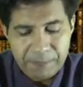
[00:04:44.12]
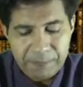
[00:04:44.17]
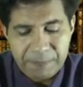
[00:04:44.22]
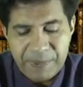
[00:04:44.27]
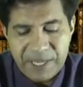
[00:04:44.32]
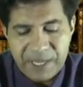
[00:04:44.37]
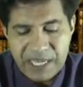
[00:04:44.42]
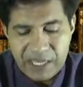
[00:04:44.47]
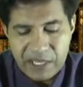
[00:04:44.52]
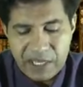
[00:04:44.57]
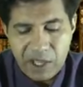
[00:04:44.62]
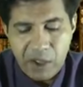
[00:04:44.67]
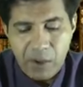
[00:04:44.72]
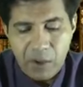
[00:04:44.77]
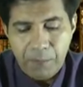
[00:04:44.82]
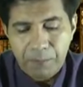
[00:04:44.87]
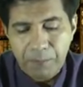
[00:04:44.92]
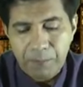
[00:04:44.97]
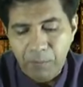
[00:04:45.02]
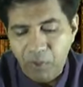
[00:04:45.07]
B,
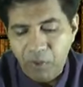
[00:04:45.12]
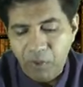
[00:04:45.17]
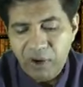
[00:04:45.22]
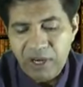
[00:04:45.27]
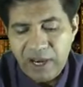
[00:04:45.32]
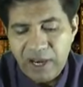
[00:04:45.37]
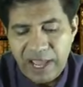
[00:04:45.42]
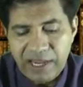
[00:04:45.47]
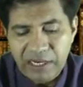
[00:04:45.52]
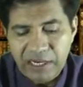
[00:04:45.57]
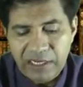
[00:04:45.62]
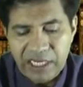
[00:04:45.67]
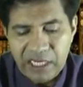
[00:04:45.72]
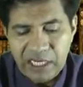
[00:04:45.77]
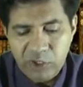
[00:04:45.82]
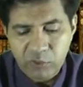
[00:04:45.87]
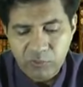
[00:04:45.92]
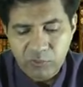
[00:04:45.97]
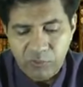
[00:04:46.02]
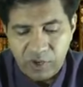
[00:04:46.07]
more
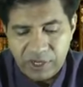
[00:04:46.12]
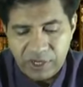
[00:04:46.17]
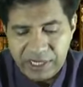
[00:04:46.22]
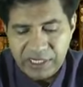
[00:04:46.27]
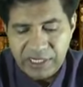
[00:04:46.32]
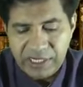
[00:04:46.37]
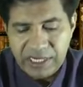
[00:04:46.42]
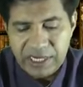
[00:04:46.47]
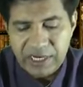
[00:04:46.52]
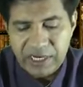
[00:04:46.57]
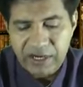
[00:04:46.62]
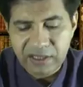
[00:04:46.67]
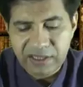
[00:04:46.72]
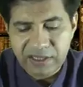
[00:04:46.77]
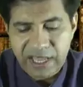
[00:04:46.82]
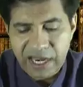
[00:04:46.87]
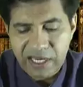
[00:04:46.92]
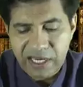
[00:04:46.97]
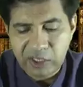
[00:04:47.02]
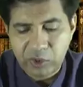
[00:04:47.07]
likely to volunteer
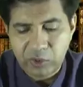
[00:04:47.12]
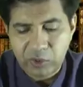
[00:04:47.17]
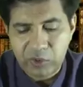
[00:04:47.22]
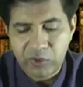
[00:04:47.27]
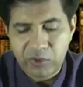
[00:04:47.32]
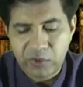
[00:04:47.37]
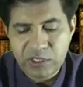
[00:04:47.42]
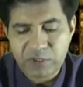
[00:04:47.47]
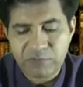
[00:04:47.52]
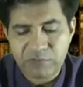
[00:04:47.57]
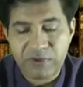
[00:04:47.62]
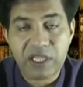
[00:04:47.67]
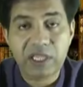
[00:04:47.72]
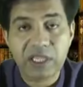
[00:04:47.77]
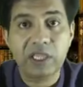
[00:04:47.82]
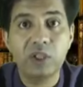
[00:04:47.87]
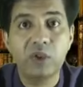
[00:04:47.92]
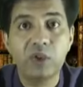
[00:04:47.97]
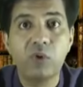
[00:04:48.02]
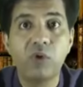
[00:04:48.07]
than those
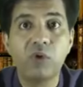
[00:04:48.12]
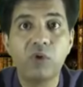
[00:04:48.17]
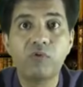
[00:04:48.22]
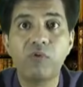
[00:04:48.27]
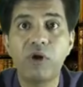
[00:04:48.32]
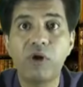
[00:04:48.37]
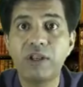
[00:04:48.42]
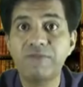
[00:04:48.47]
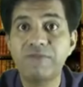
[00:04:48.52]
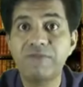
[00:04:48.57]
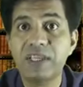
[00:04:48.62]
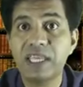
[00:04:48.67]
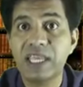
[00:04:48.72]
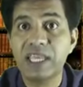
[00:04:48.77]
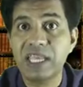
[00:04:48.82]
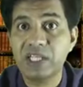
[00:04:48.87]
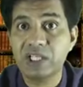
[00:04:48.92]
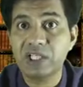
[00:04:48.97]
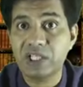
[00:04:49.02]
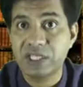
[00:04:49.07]
with no
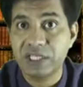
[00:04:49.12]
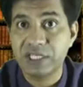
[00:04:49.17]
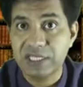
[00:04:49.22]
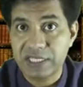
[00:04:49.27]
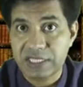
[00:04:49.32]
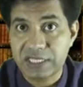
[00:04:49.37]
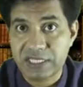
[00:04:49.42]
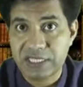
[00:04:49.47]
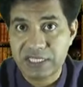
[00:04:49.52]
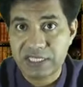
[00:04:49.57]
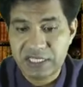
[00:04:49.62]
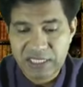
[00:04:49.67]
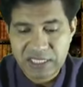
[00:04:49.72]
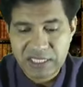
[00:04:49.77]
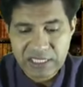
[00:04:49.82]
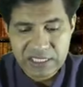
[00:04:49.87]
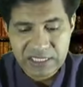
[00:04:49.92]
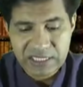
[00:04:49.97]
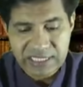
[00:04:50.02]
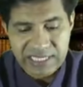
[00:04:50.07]
qualifications.
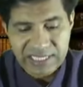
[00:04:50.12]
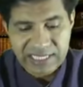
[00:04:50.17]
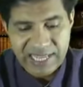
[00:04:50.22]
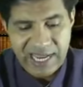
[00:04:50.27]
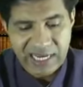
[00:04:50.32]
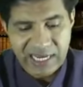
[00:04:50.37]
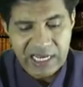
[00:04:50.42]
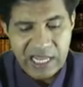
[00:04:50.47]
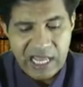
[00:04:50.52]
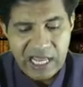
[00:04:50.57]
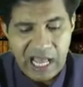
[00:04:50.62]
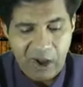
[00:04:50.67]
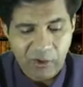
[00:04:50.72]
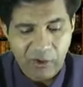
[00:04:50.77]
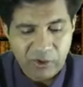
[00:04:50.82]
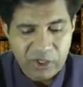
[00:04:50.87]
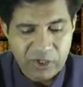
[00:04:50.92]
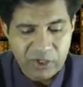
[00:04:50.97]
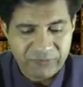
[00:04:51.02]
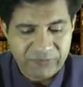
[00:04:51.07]
See that? How
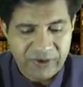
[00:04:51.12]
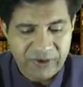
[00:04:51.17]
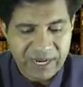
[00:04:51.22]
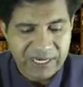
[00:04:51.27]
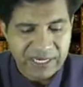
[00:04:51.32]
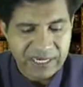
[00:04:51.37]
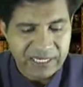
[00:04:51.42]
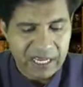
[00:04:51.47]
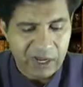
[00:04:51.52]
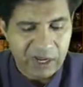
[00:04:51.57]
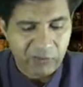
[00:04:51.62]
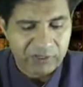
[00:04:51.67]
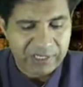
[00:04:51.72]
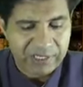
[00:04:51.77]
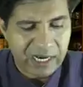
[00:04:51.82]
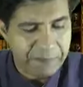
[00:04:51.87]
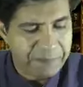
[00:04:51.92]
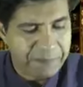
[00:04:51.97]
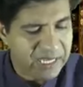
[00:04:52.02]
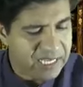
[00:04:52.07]
do you find it out
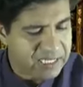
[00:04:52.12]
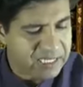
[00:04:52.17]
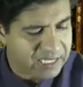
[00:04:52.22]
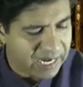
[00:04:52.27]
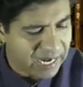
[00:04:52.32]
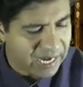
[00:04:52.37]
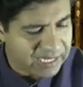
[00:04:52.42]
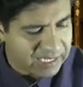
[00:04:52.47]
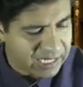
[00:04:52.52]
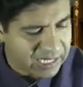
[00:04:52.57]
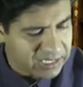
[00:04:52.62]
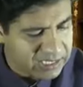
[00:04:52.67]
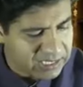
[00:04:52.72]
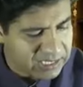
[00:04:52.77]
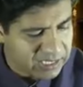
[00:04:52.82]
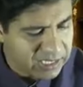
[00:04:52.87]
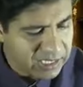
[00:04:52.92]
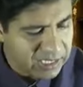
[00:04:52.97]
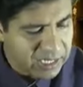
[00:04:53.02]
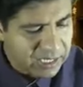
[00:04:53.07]
that D is the right
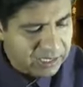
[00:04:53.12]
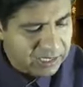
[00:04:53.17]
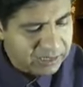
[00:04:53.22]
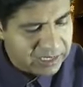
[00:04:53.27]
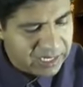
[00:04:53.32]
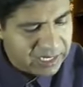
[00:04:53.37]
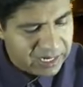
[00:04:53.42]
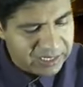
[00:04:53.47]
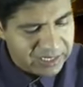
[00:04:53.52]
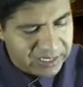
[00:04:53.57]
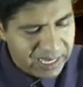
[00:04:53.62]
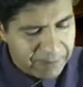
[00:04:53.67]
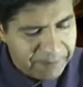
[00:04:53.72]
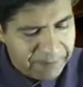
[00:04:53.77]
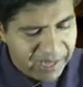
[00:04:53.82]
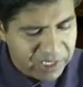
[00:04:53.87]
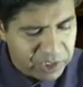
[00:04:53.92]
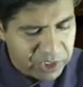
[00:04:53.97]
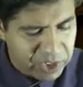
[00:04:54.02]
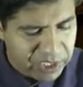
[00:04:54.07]
answer? There they are
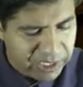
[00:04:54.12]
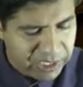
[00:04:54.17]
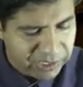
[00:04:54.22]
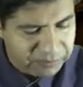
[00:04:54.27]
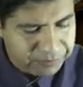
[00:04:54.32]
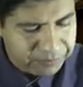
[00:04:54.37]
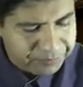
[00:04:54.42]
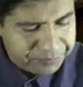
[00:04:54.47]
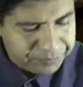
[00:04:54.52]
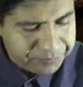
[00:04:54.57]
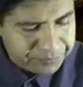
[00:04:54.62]
mentioning